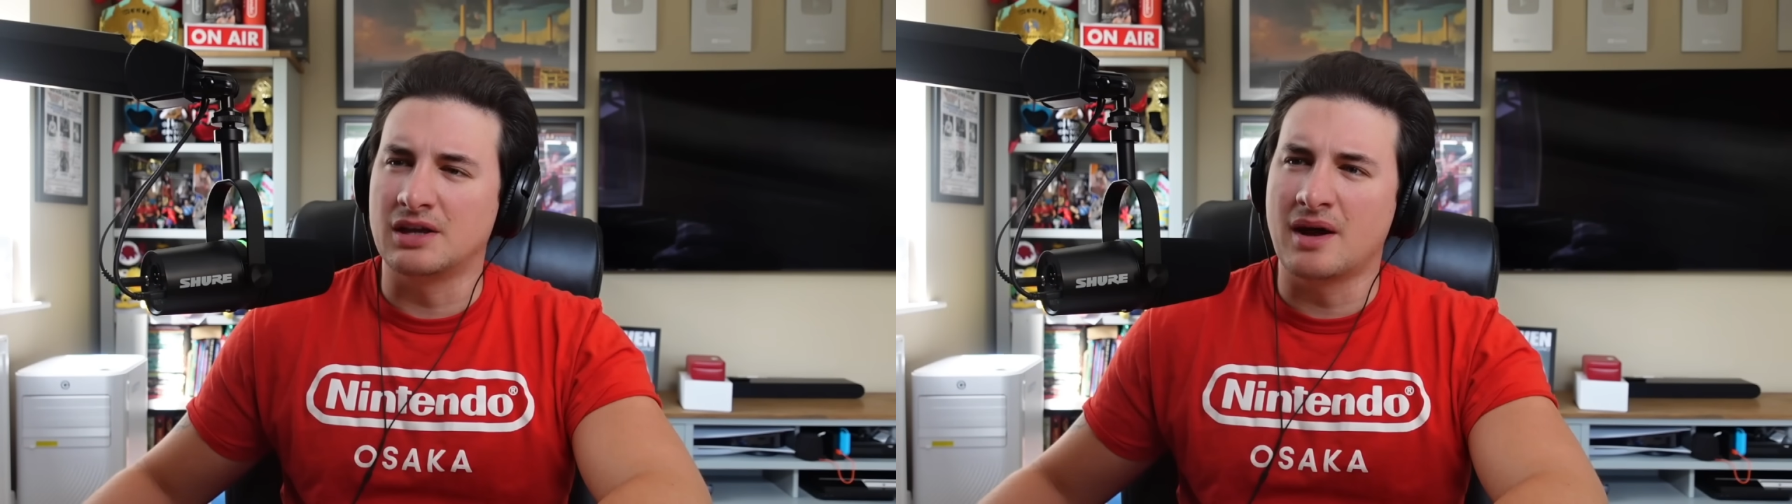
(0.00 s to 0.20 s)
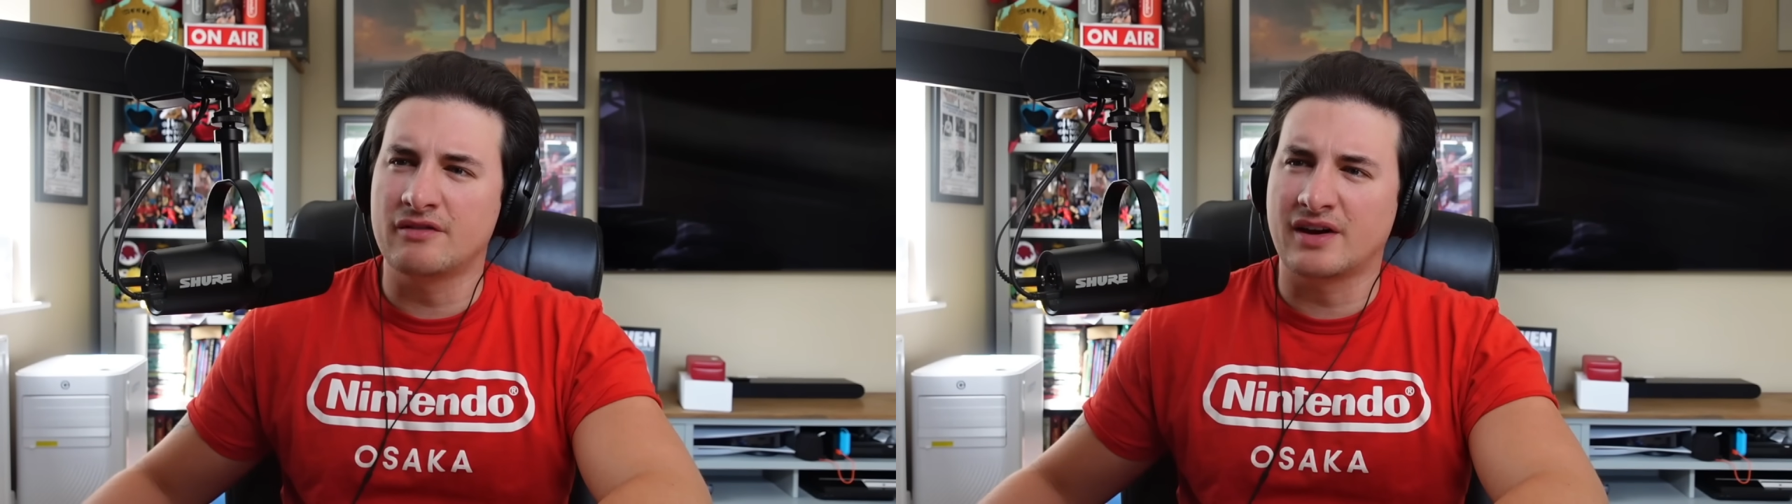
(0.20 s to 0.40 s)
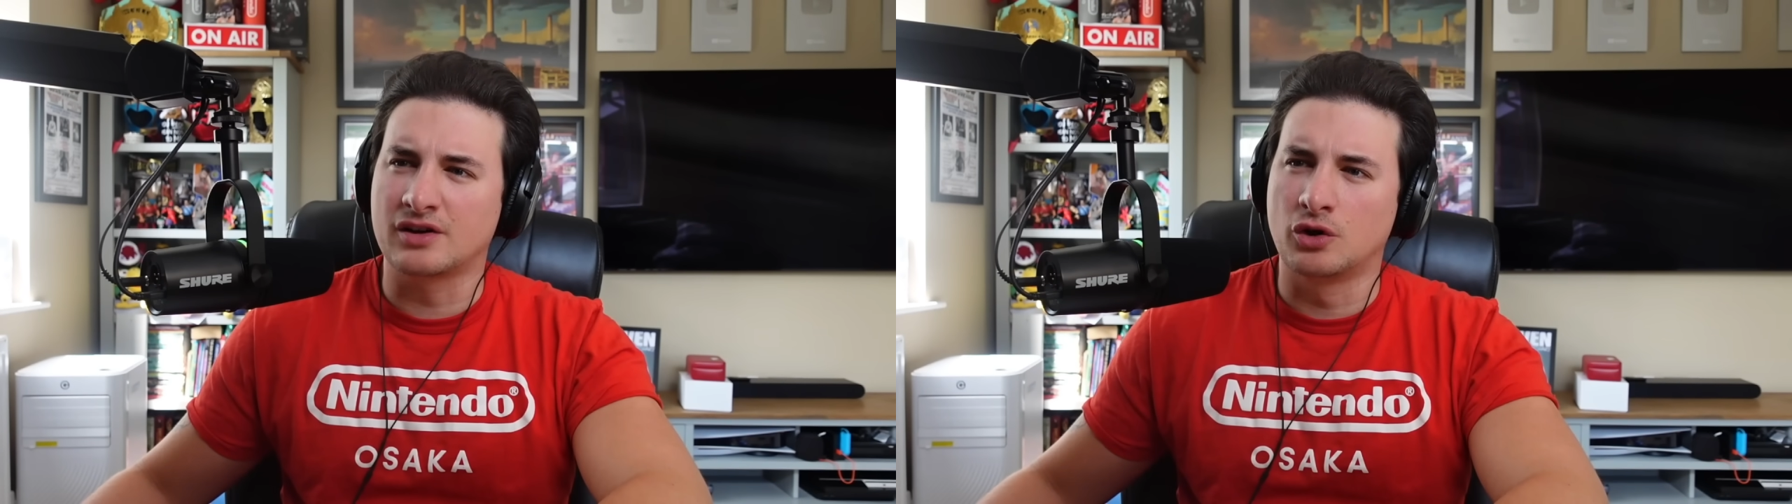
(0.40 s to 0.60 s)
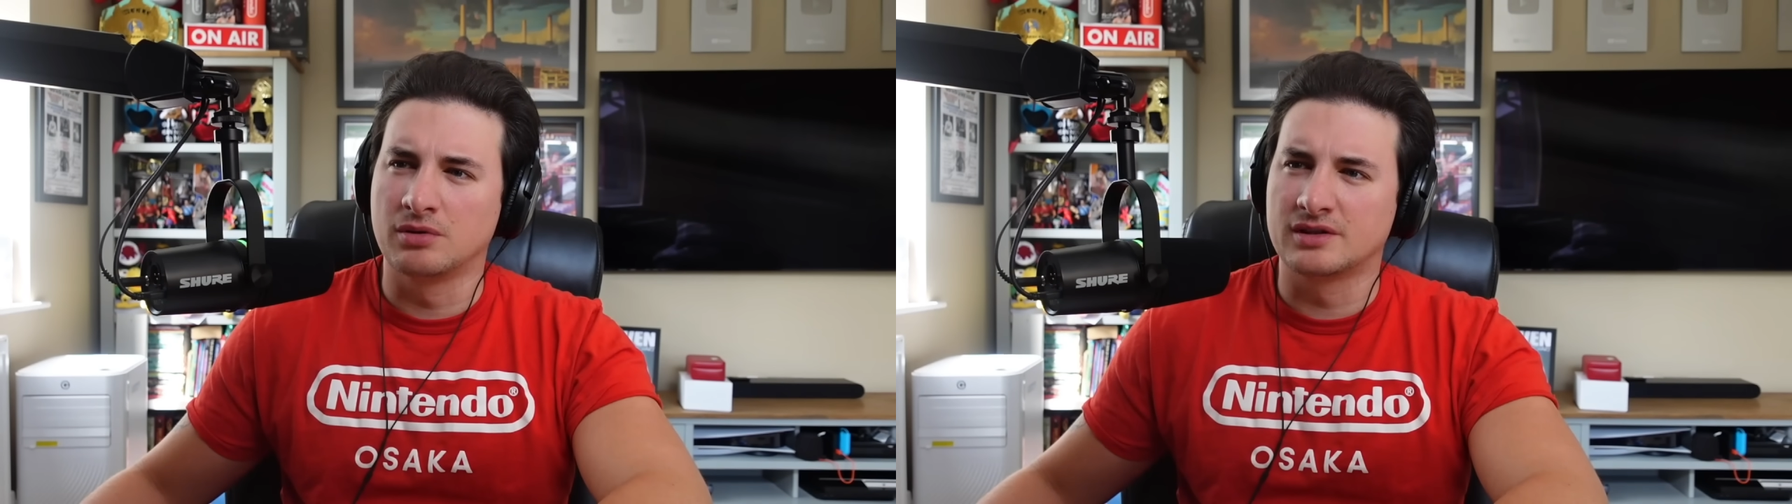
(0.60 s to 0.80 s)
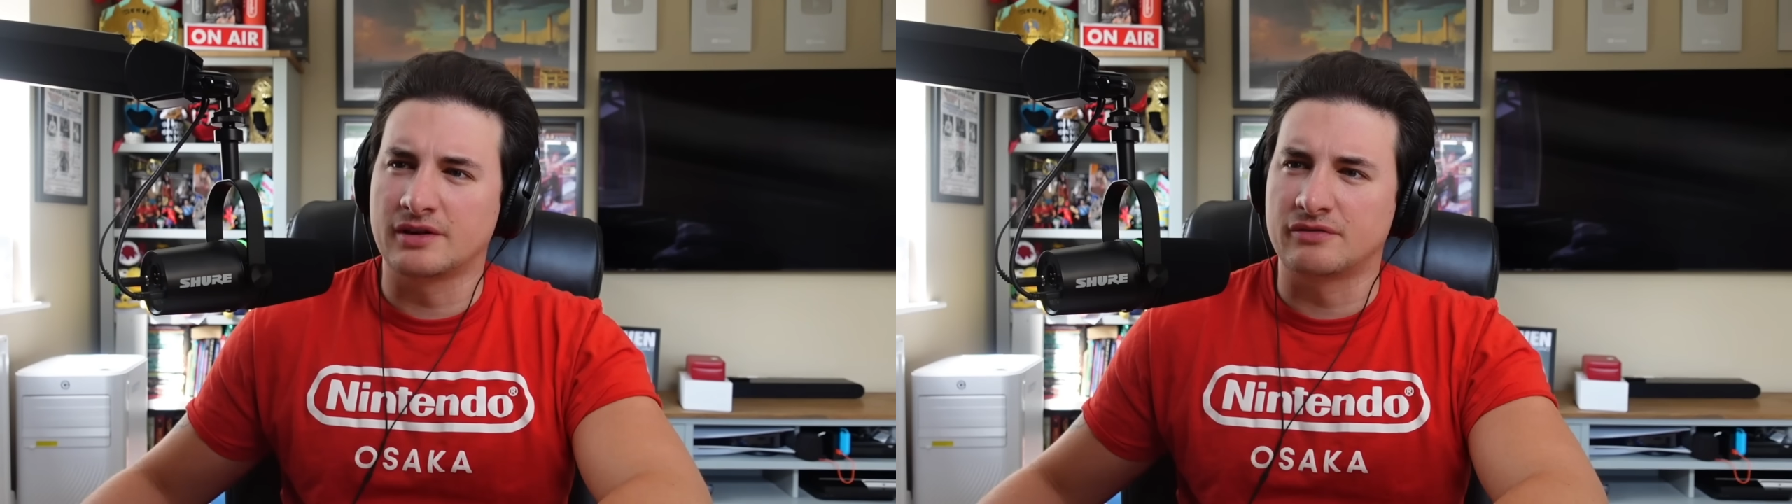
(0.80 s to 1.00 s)
He may have had a
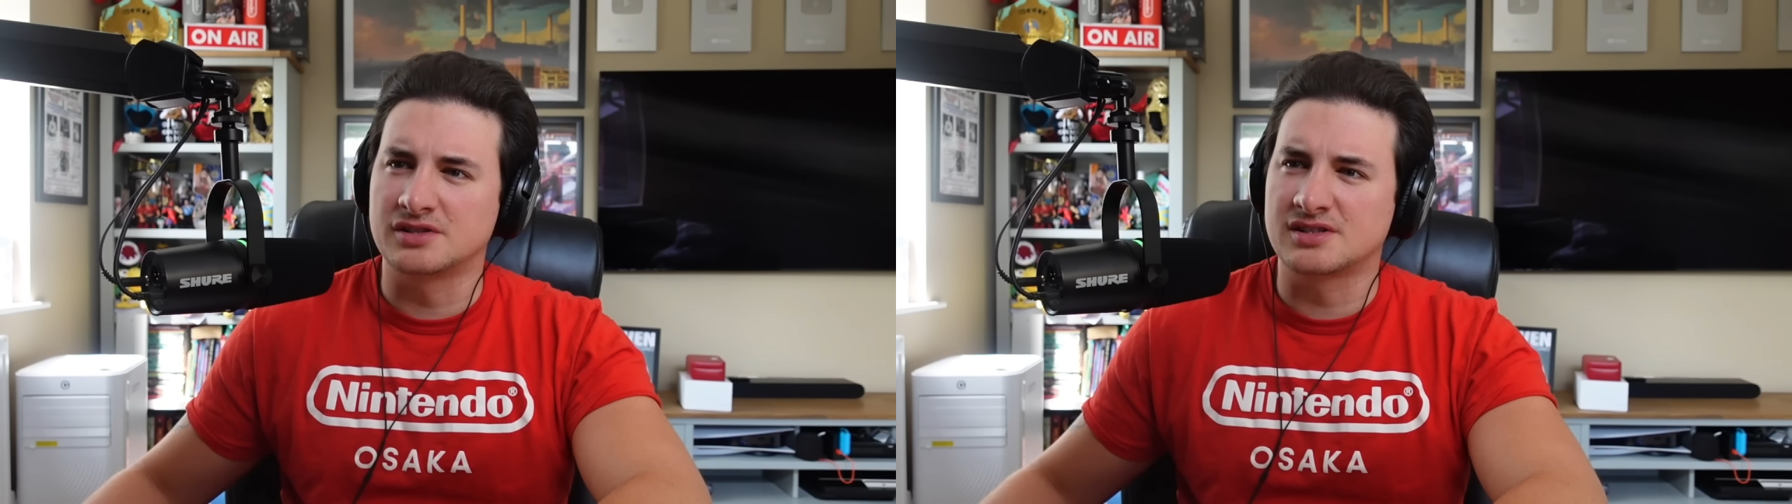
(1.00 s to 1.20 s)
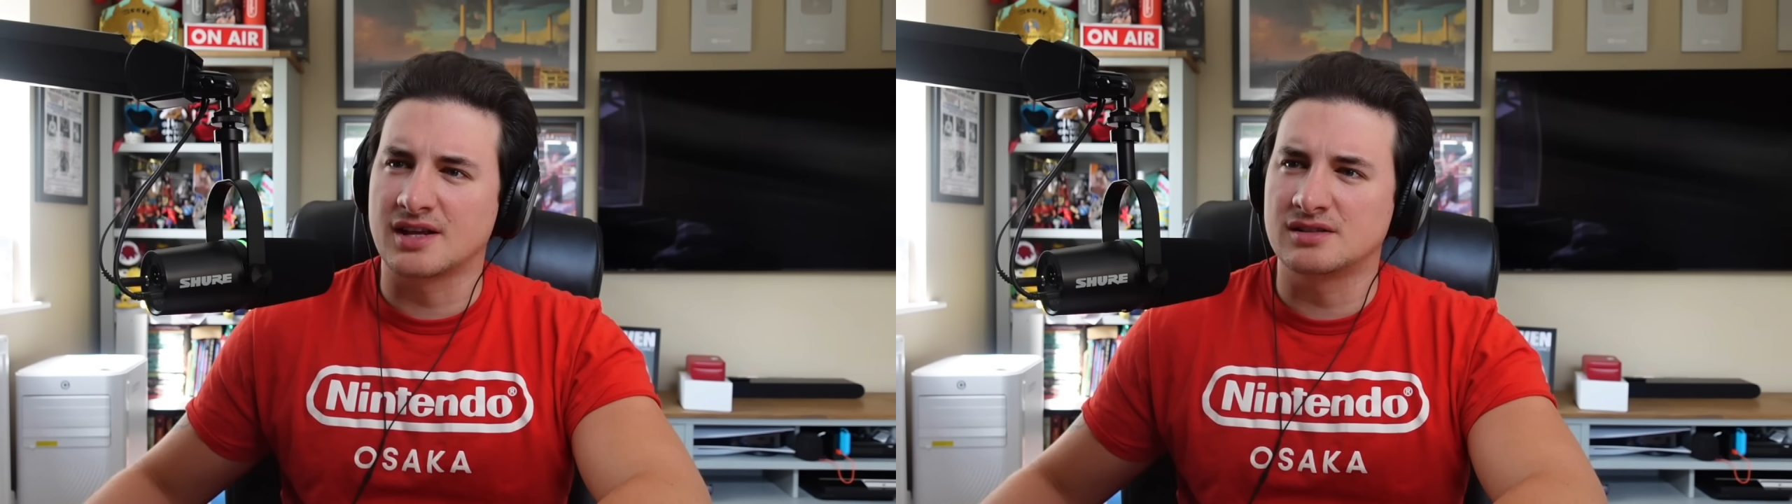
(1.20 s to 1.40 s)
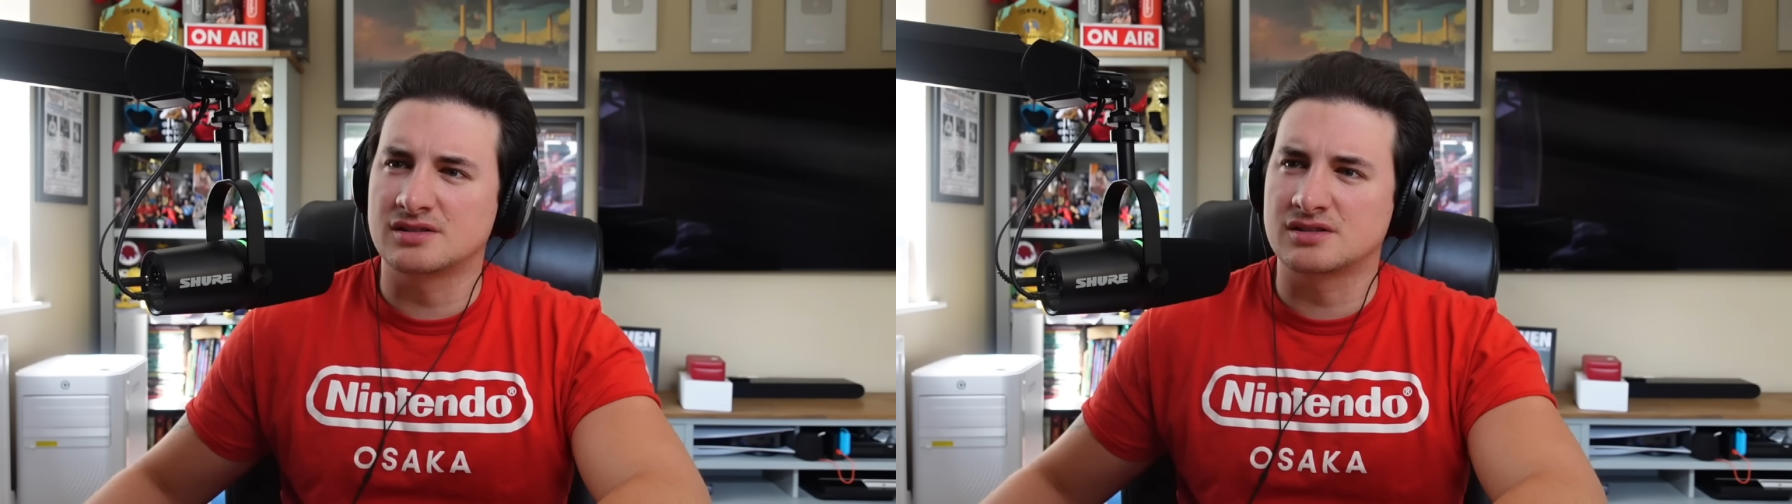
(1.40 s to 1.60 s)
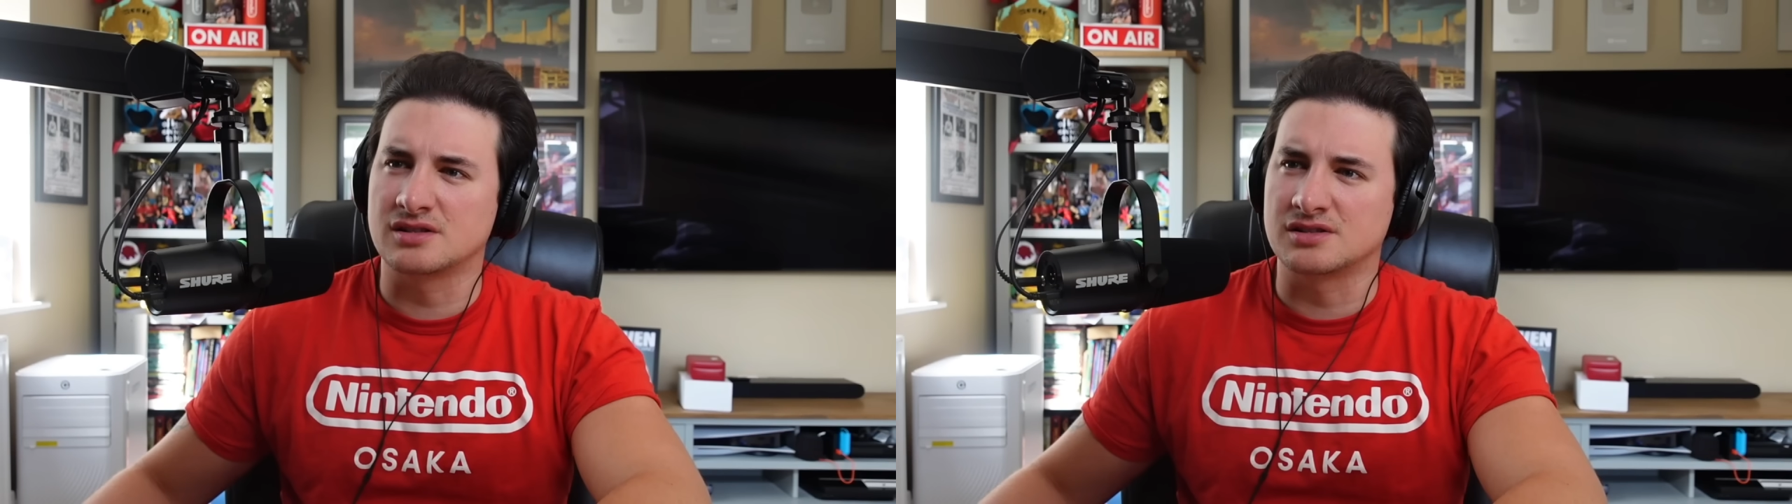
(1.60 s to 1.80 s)
couple of different stints